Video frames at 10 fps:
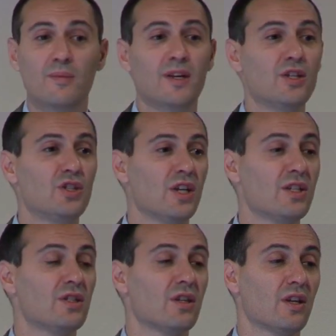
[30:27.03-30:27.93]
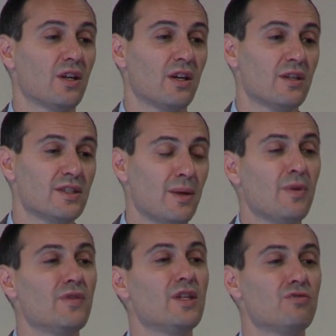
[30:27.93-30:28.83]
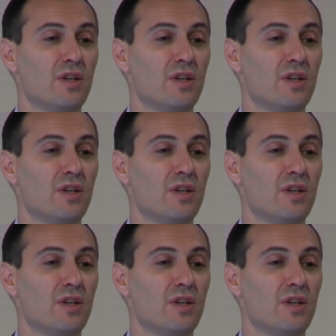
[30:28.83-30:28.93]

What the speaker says: But some of these